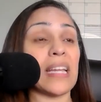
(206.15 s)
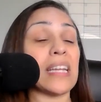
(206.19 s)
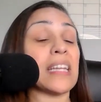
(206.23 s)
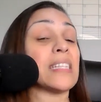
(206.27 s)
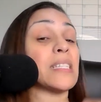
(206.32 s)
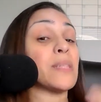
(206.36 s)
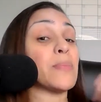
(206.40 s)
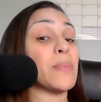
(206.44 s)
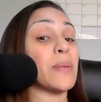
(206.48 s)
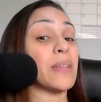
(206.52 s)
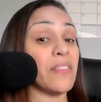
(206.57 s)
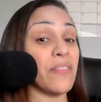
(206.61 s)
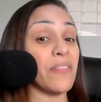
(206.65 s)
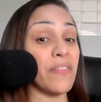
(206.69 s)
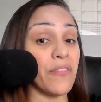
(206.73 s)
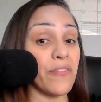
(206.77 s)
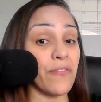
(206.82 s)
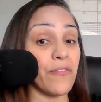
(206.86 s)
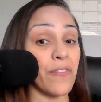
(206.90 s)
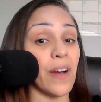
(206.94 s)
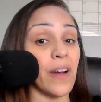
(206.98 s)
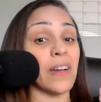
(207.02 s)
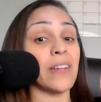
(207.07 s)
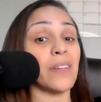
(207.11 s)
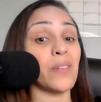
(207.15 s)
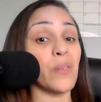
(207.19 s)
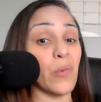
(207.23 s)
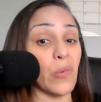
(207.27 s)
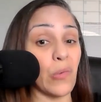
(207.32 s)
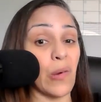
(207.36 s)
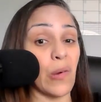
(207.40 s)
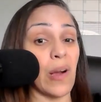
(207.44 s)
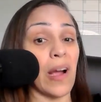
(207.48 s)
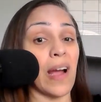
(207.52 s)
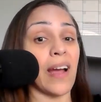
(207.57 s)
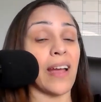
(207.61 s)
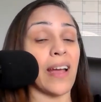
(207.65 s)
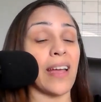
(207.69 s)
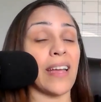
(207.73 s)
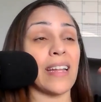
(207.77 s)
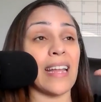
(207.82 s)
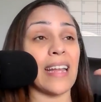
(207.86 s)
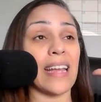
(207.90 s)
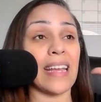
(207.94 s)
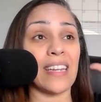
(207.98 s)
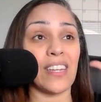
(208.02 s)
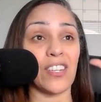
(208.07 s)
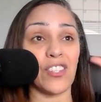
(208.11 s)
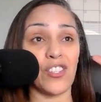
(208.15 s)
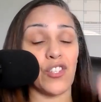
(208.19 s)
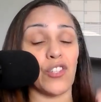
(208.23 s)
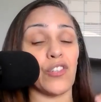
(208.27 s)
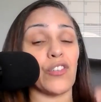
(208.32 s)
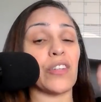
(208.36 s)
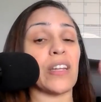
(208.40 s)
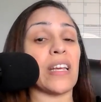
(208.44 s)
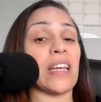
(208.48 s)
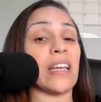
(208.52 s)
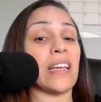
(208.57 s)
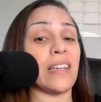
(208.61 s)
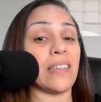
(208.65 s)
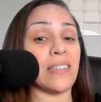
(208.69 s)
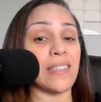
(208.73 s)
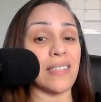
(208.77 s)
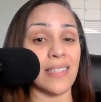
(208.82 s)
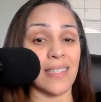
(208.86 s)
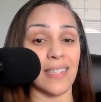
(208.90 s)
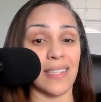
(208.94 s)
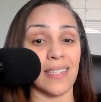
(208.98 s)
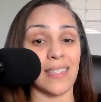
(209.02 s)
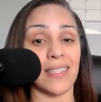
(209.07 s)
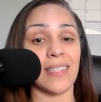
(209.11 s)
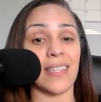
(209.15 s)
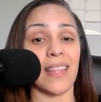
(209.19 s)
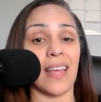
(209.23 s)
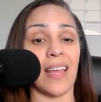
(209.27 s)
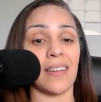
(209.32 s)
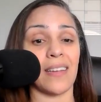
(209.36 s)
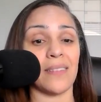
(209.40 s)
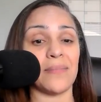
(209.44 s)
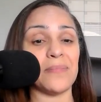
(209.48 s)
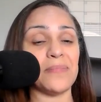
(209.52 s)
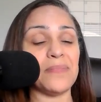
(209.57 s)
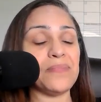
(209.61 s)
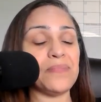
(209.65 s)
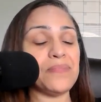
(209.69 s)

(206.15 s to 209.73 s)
And it's been a fun ride and a journey since then.